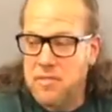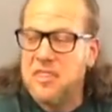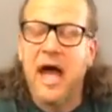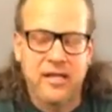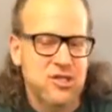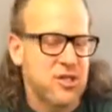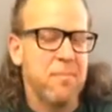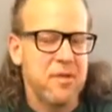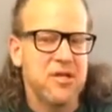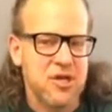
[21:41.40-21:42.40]
that's
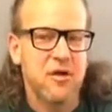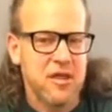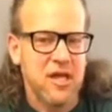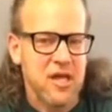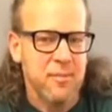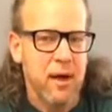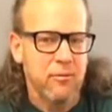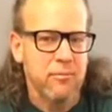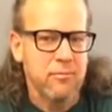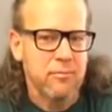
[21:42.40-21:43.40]
something to start thinking
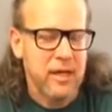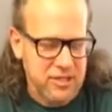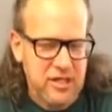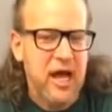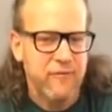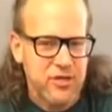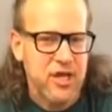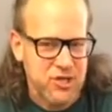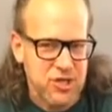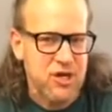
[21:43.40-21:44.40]
about. That's a
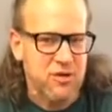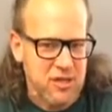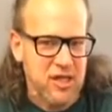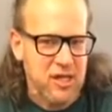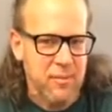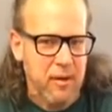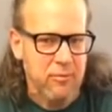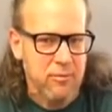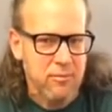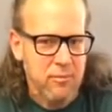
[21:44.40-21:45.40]
conversation to start thinking about.
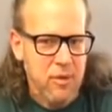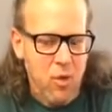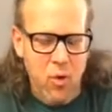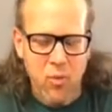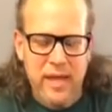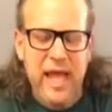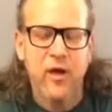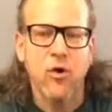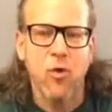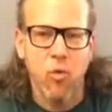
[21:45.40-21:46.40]
When we can't
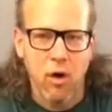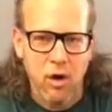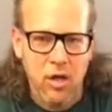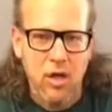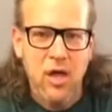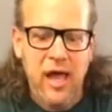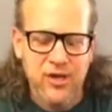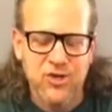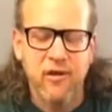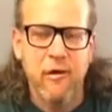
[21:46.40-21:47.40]
go to work
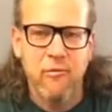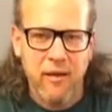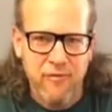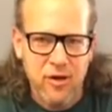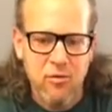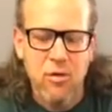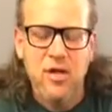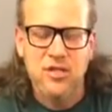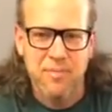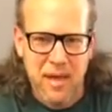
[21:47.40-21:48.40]
and generate revenue
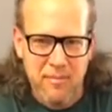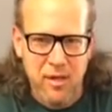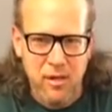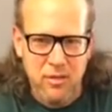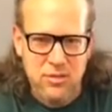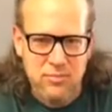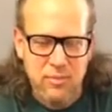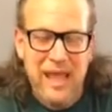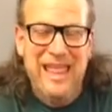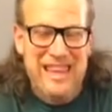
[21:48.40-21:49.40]
to pay bills,
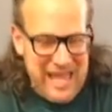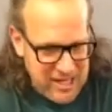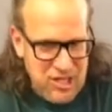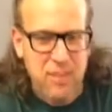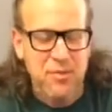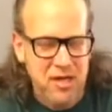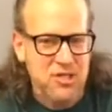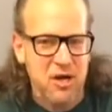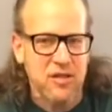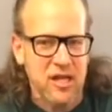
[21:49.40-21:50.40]
that's something to
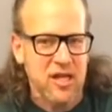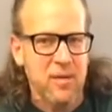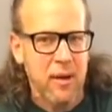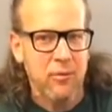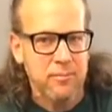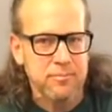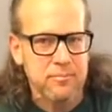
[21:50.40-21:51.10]
start thinking about.